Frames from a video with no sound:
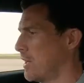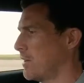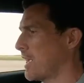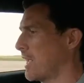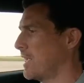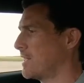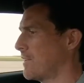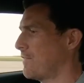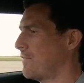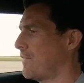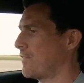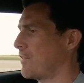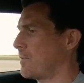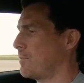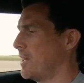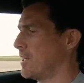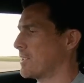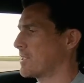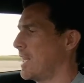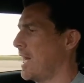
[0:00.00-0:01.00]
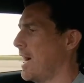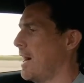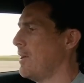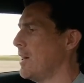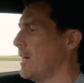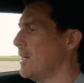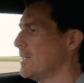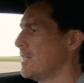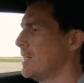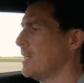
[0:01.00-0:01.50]
So get it to 50 miles an
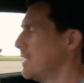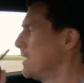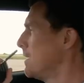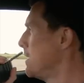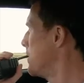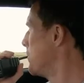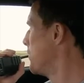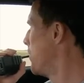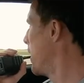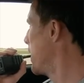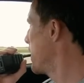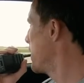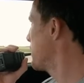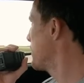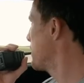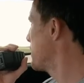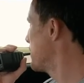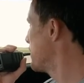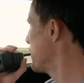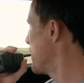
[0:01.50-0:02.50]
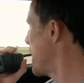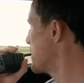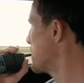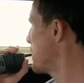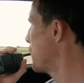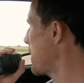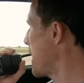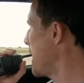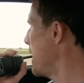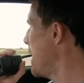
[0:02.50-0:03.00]
hour, right?
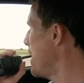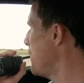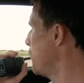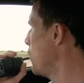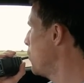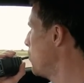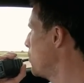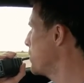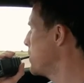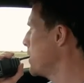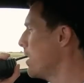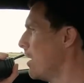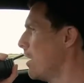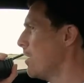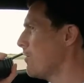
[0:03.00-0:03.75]
As if get level with the